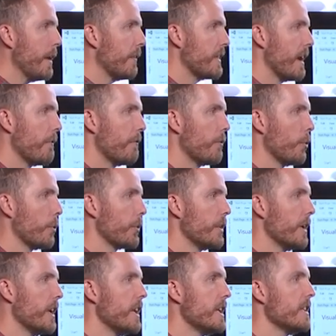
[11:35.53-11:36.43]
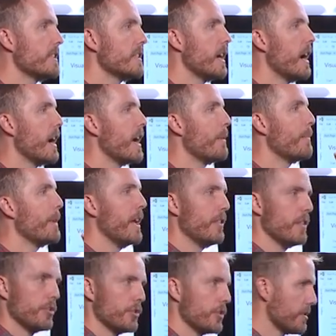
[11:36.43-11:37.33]
out that folder at any time
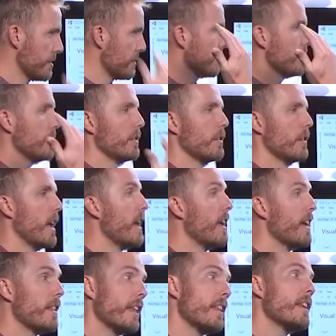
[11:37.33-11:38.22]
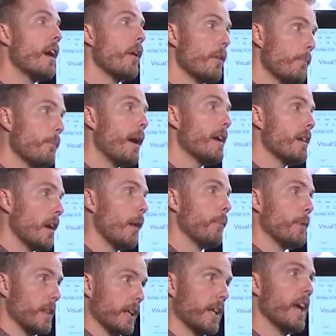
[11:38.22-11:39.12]
and then yeah. just it, it, now it might
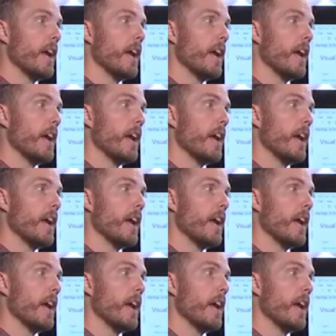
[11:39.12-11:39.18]
not be the